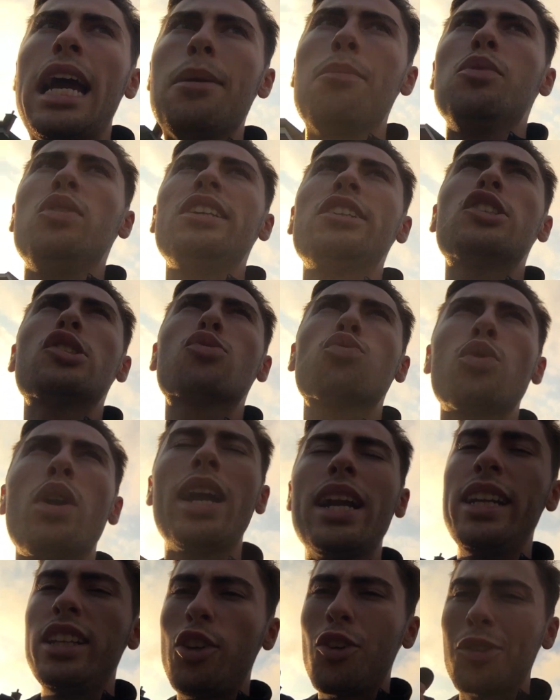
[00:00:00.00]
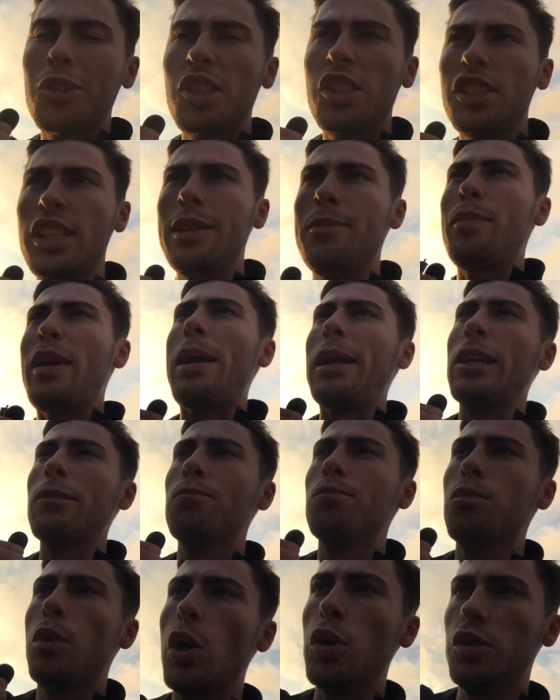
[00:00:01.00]
but it's just really nice to see Ben
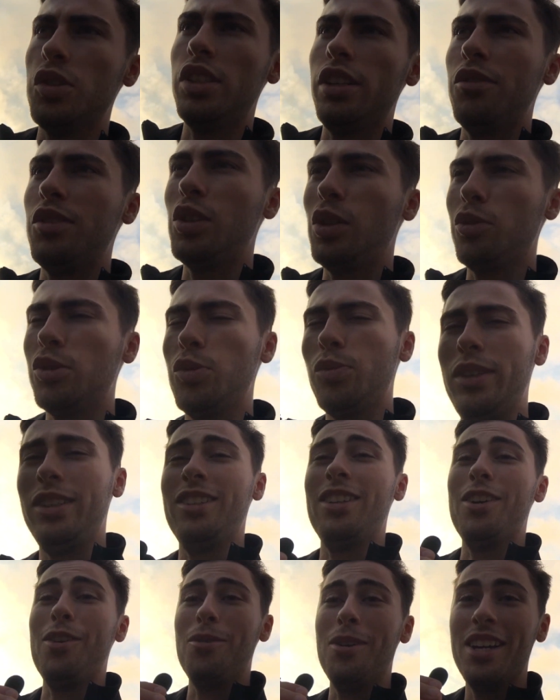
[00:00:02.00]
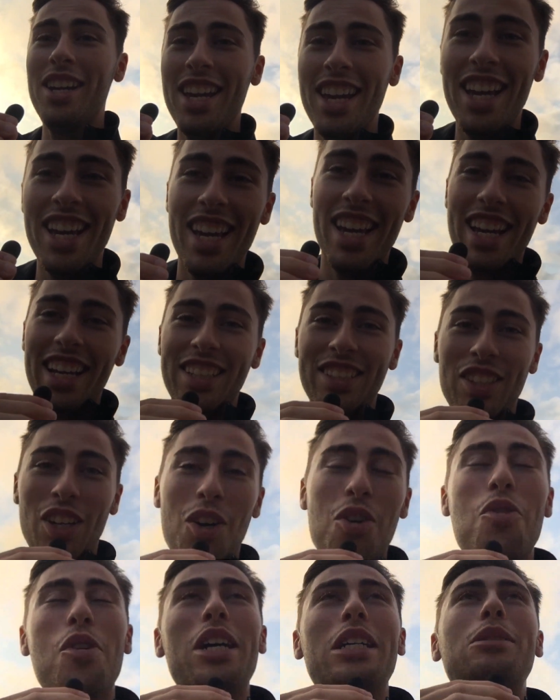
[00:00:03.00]
positive because obviously we know he's not
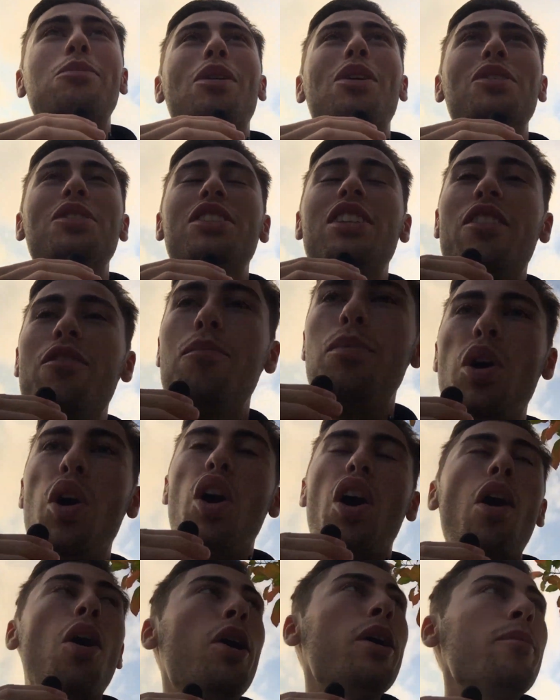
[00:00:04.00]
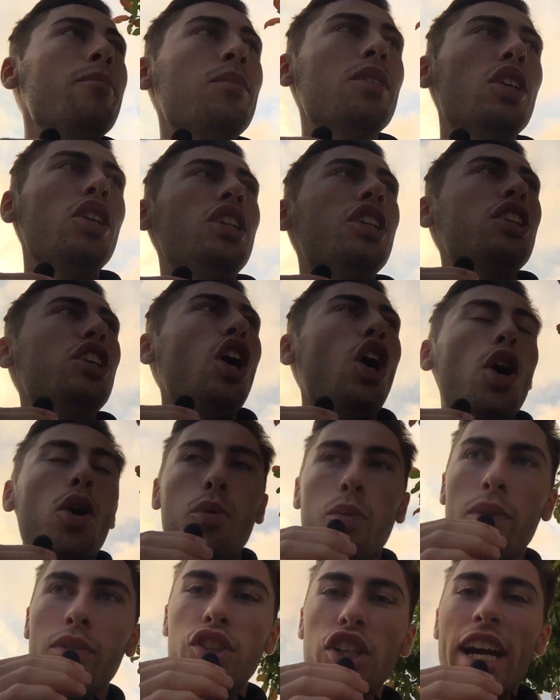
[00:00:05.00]
always positive. But I'm going to go
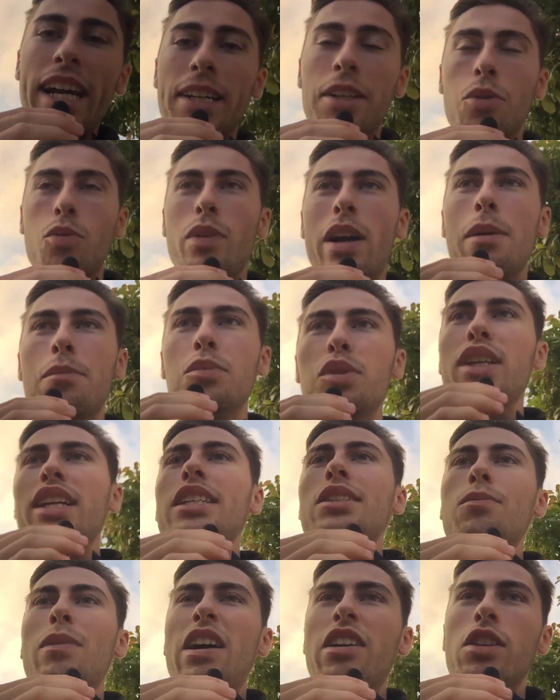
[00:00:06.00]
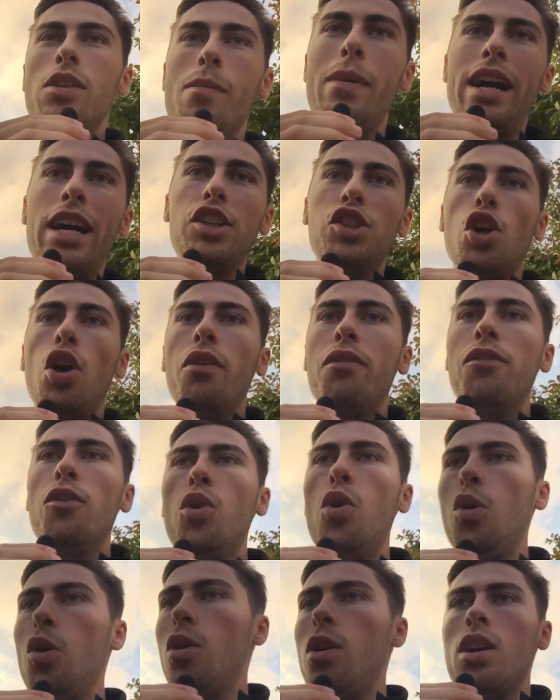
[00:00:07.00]
with Jacob Ramsey as man of the match. I
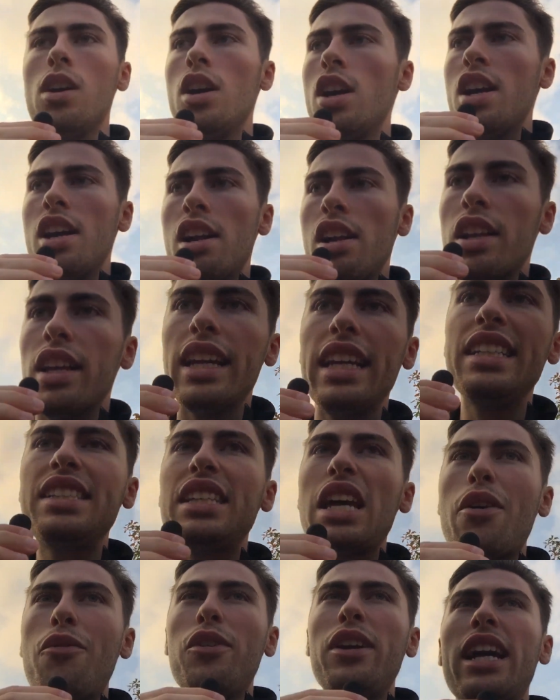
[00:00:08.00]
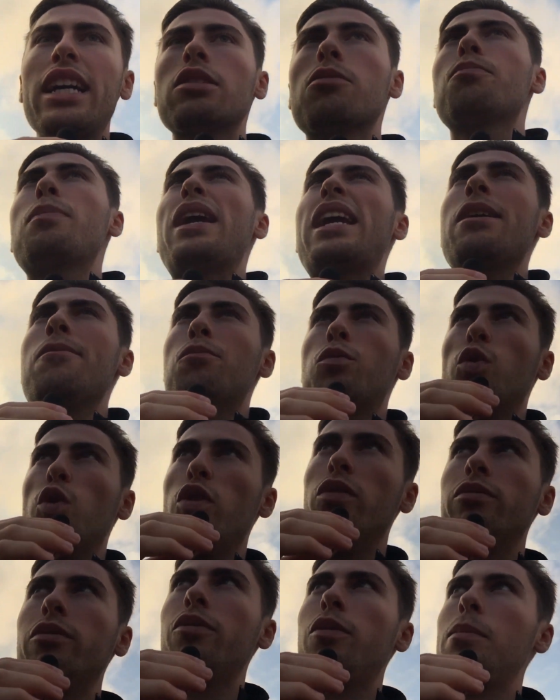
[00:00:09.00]
thought he's definitely had a big
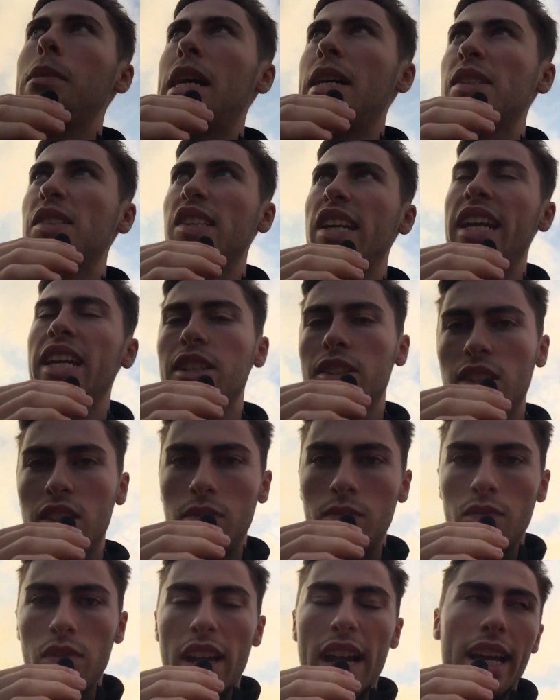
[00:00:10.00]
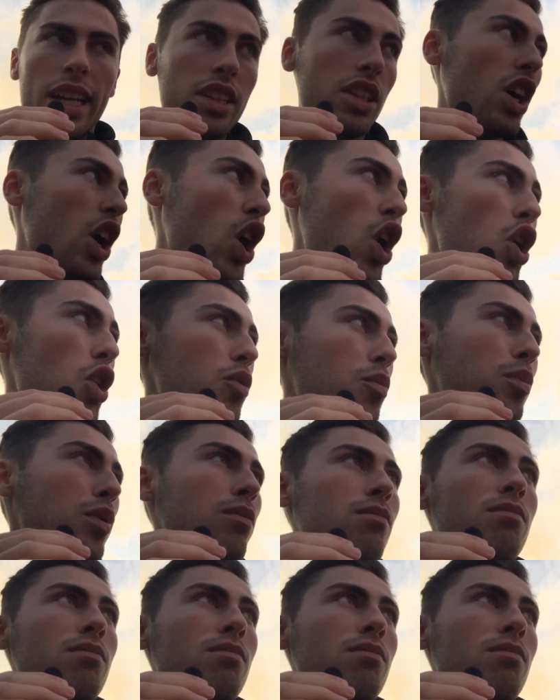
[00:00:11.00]
improvement from last season, and I hope